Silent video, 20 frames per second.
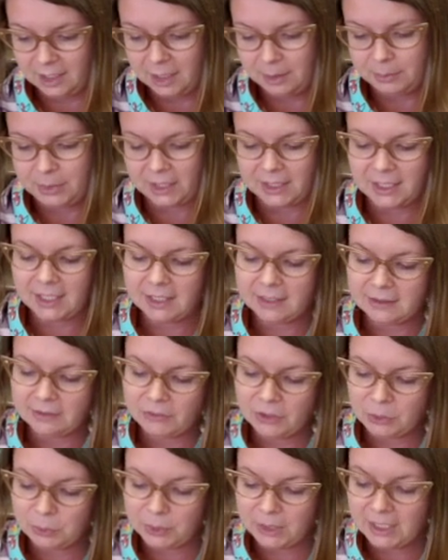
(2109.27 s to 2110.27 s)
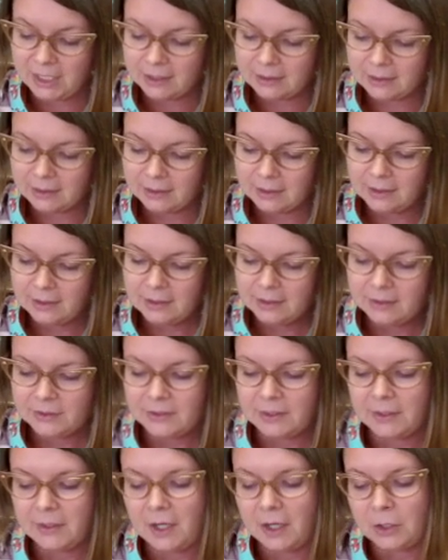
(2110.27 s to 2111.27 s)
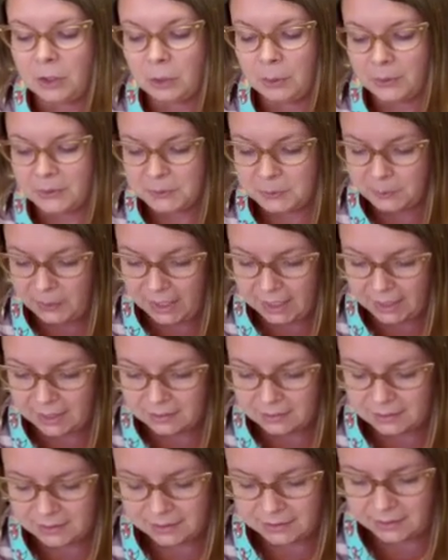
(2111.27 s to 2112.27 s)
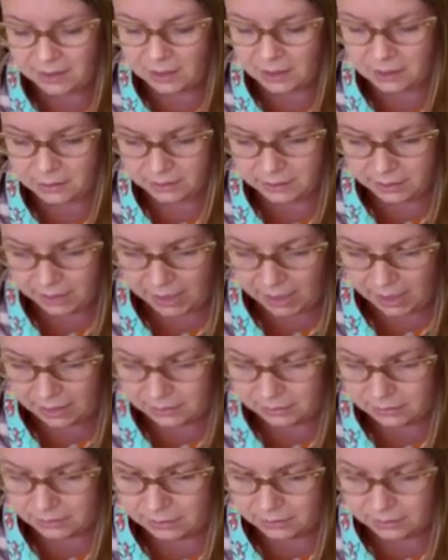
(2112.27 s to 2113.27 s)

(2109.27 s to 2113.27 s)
By the end of the week, Sadako was pale and tired again.